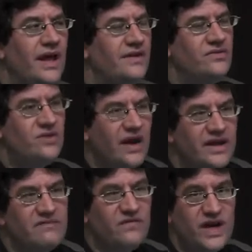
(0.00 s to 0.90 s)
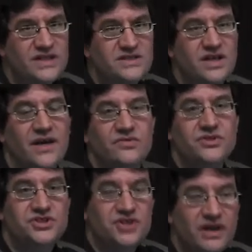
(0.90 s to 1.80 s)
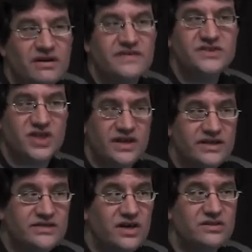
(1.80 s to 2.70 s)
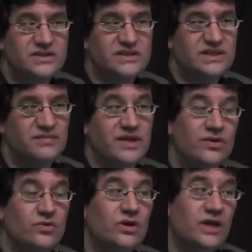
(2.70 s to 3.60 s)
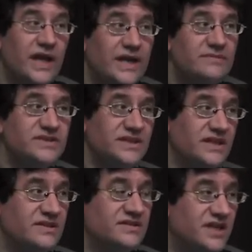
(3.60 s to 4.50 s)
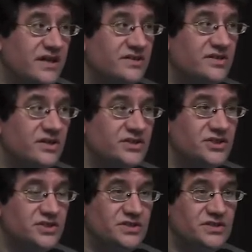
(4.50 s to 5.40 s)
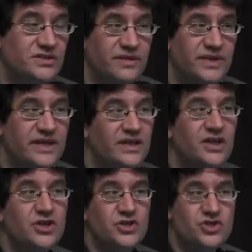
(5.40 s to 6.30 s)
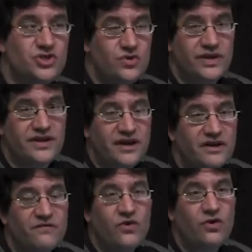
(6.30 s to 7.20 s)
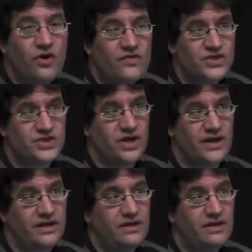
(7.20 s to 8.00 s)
And Dianne Feinstein, chair of the Senate Intelligence Committee, who claims that the Senate Intelligence Committee is doing careful oversight